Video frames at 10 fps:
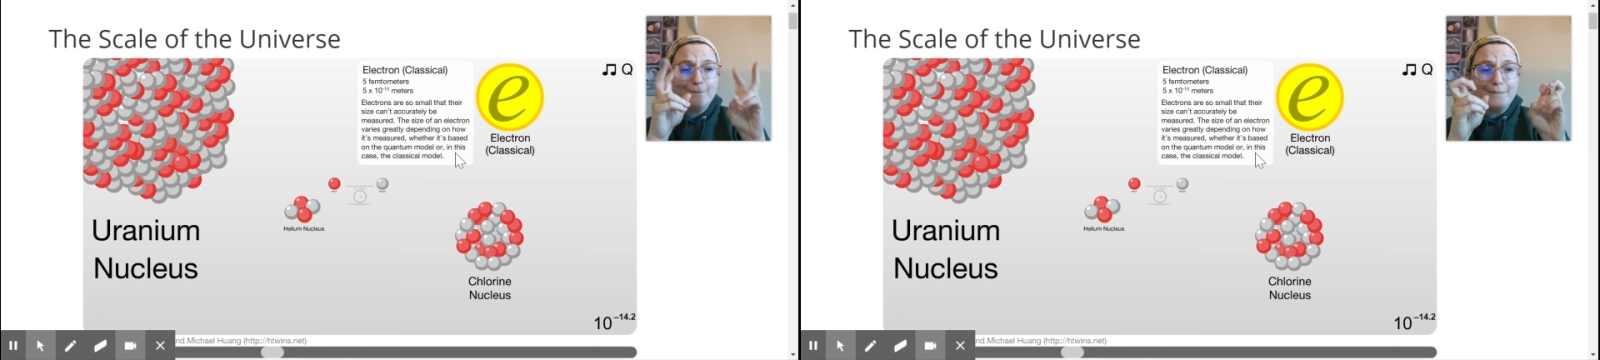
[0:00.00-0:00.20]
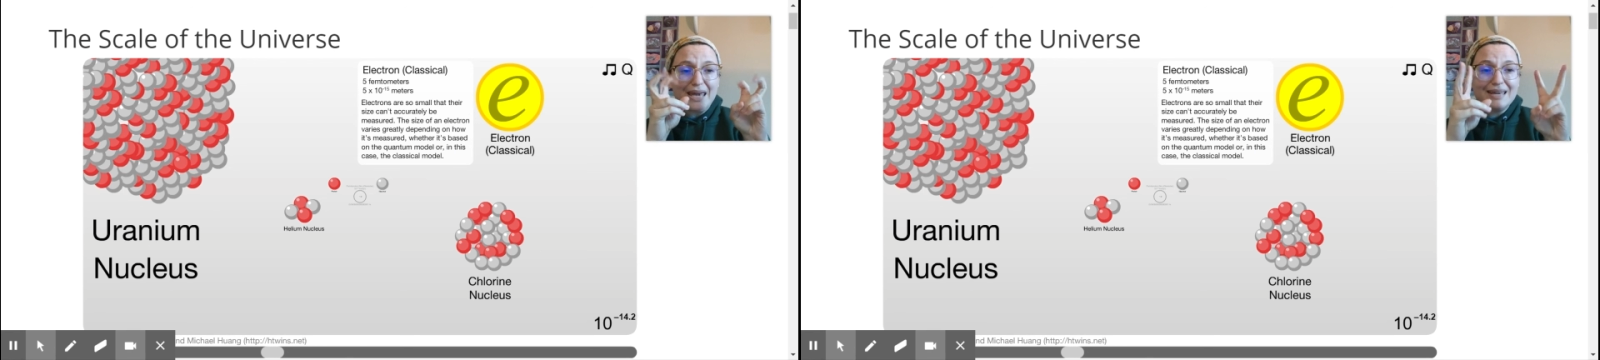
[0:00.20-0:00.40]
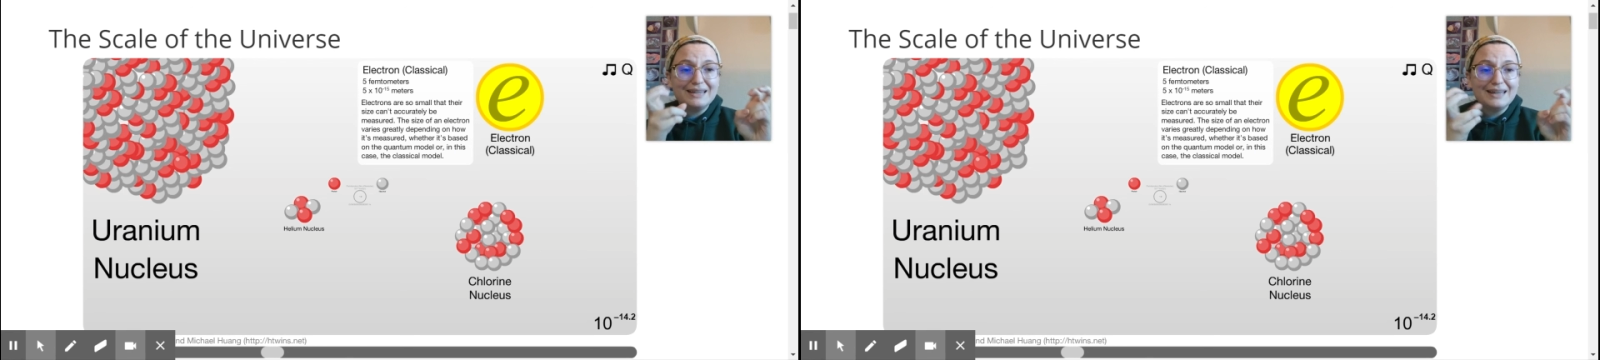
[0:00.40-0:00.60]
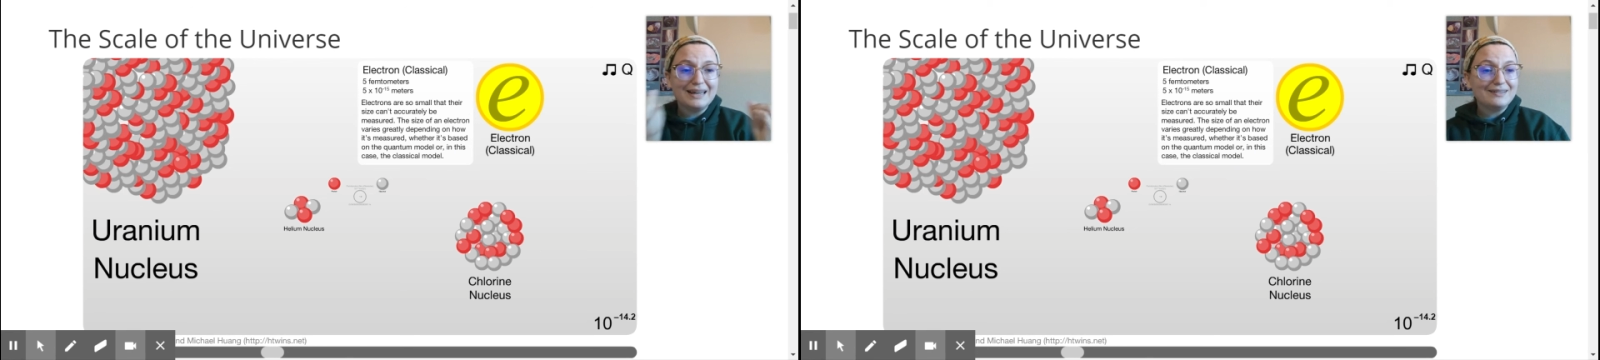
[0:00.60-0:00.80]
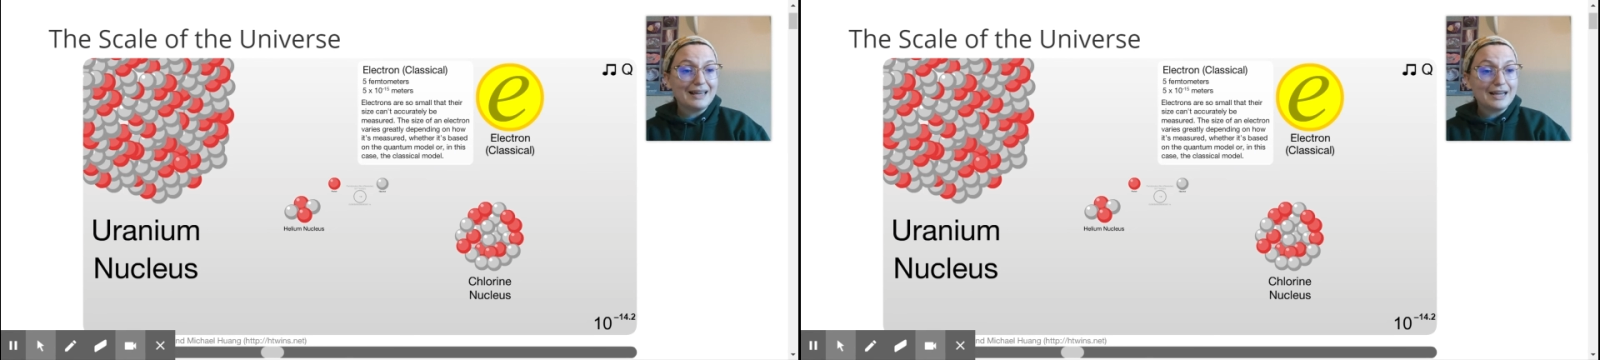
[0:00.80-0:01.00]
big an
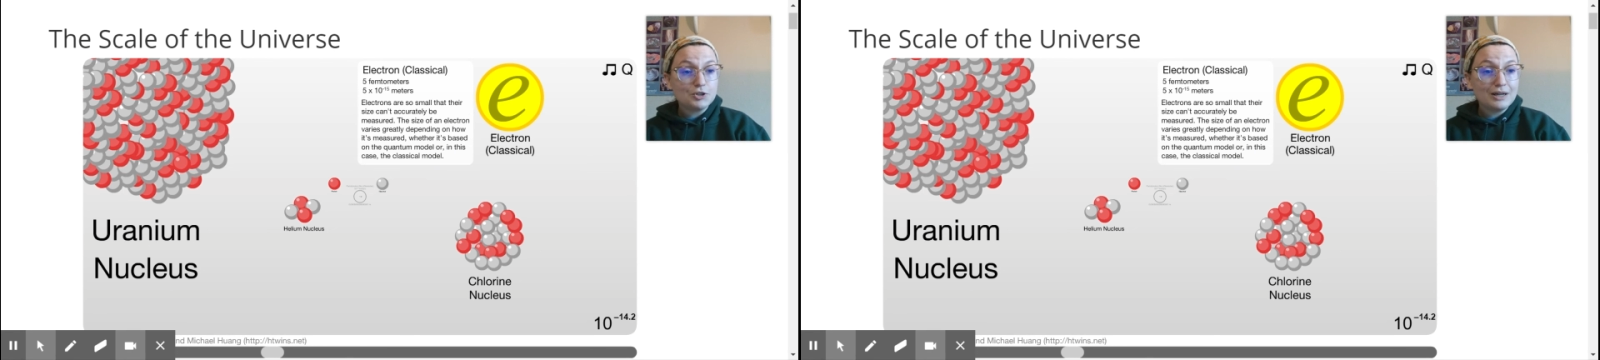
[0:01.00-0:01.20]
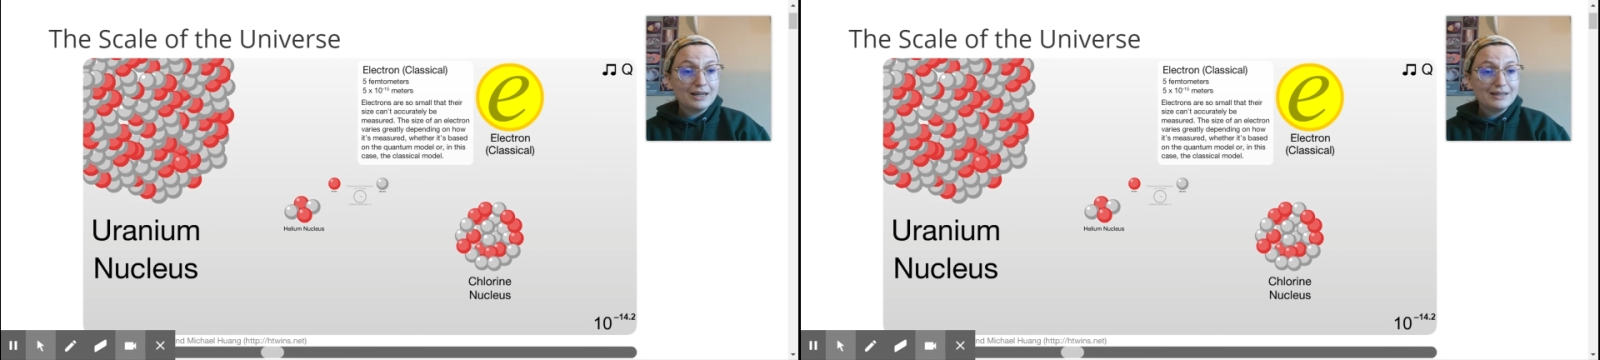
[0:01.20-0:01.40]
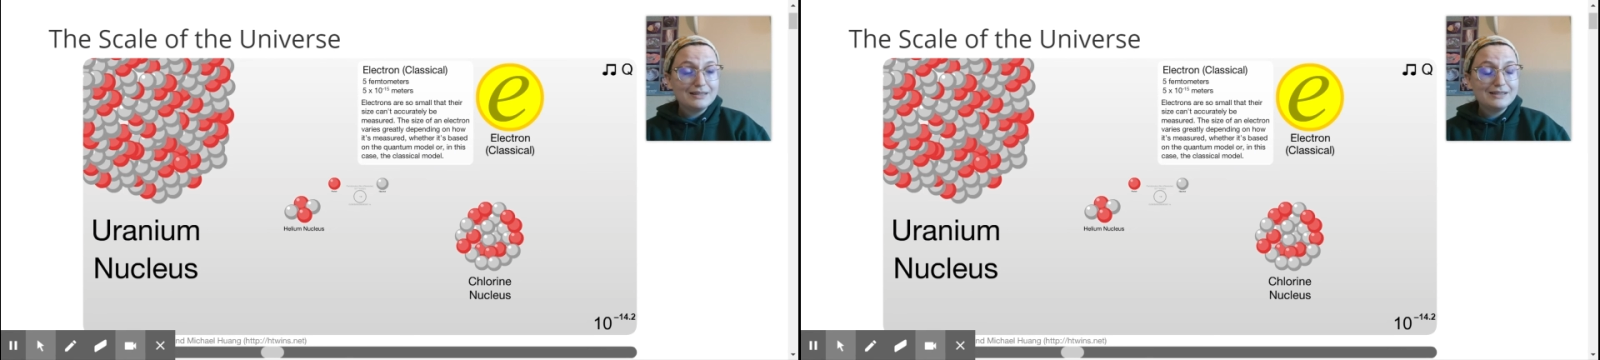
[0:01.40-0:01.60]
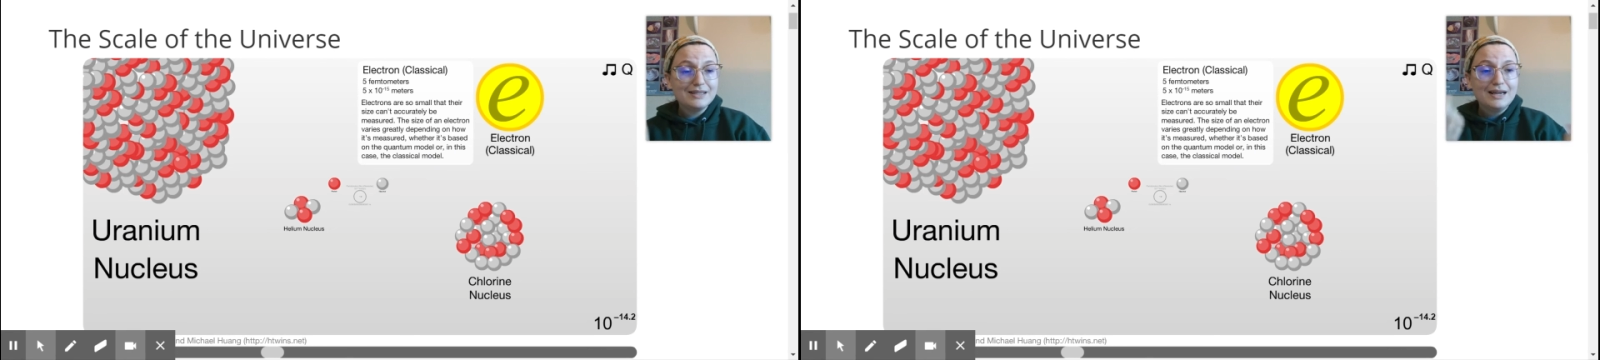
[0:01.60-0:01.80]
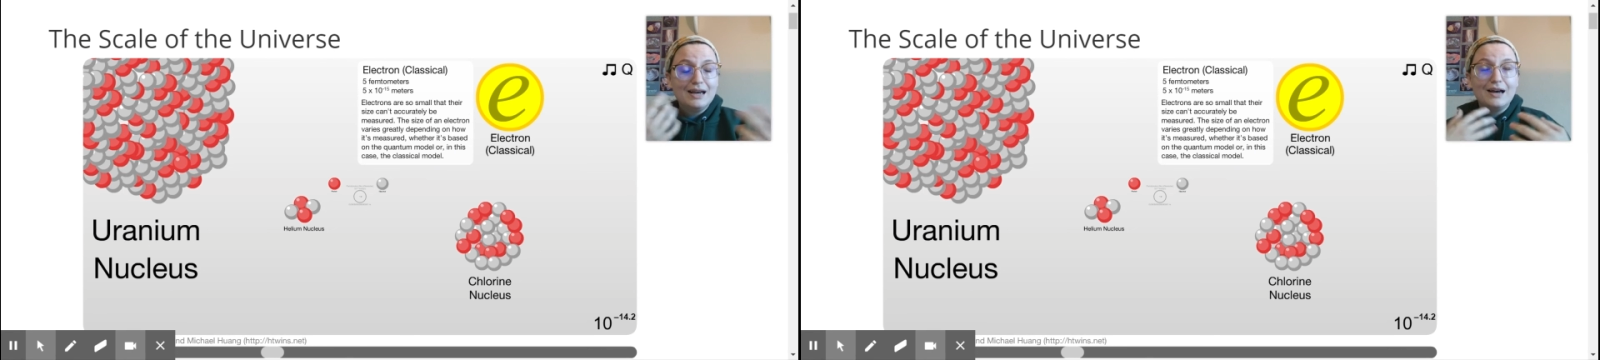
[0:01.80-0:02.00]
electron
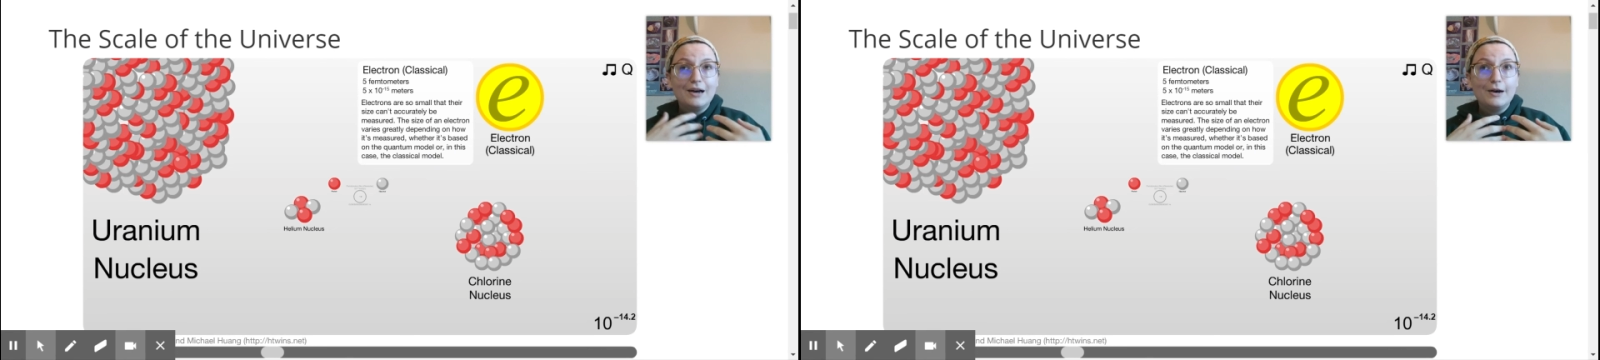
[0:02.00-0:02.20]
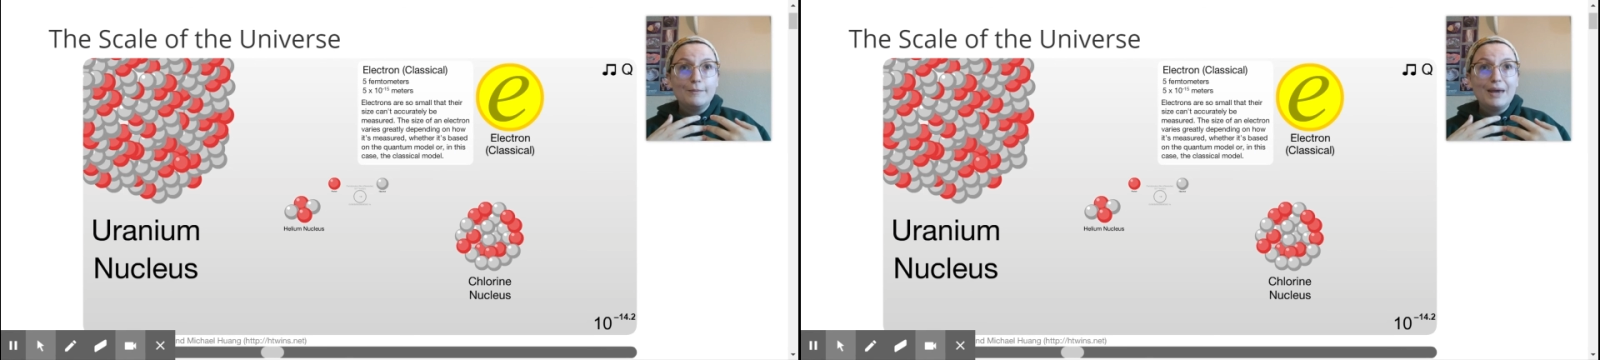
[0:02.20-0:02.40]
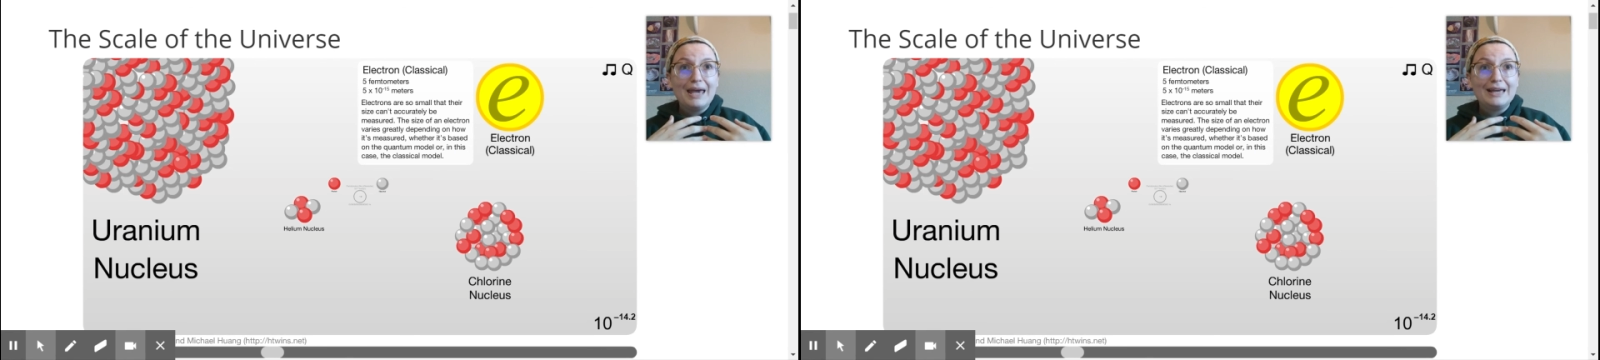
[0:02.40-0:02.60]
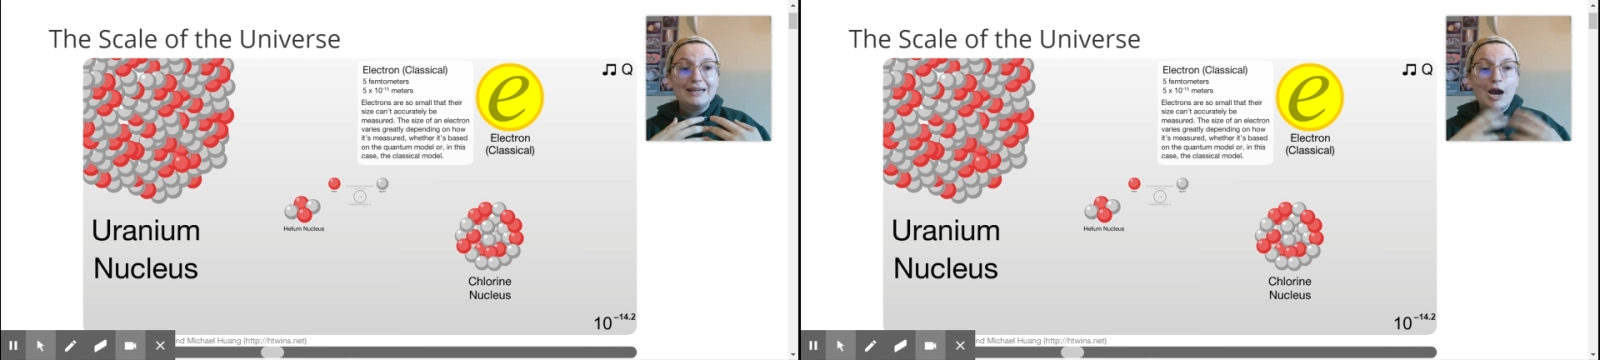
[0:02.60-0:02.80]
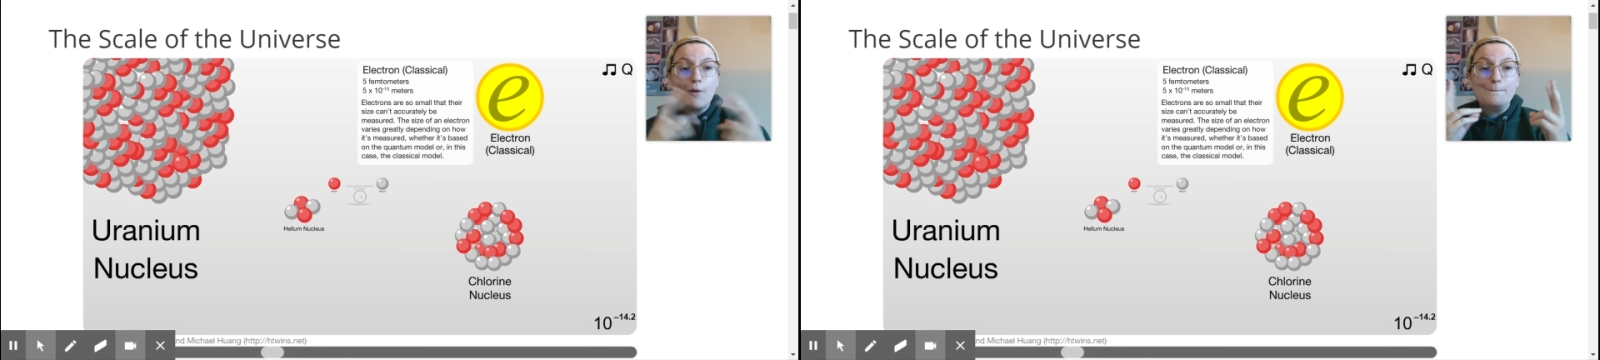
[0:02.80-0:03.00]
is and
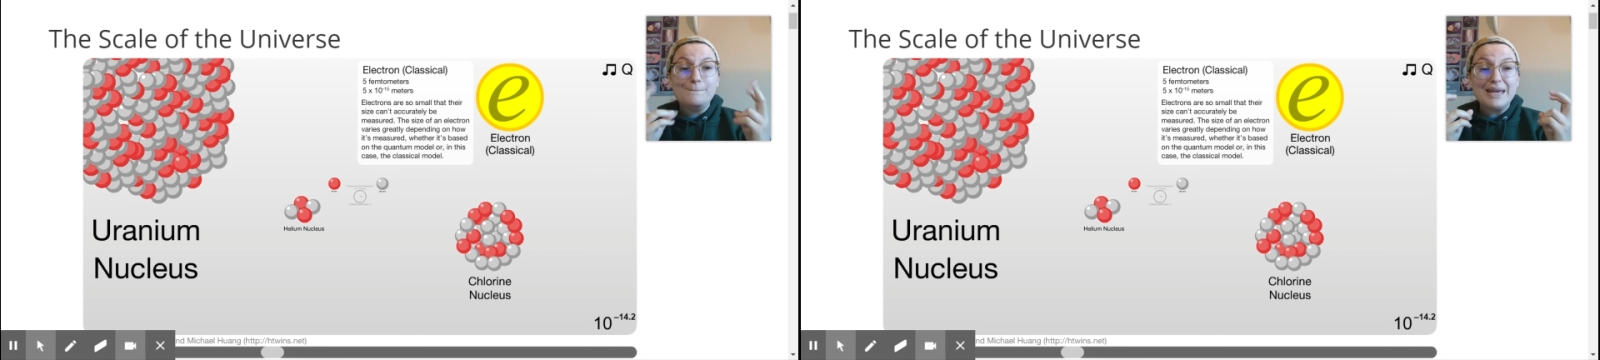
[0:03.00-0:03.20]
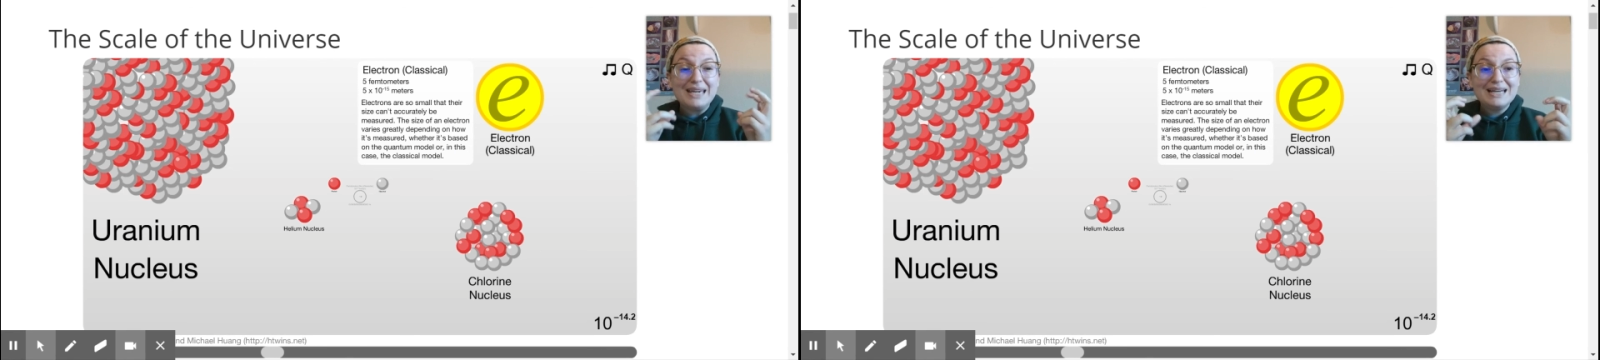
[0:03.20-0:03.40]
how big it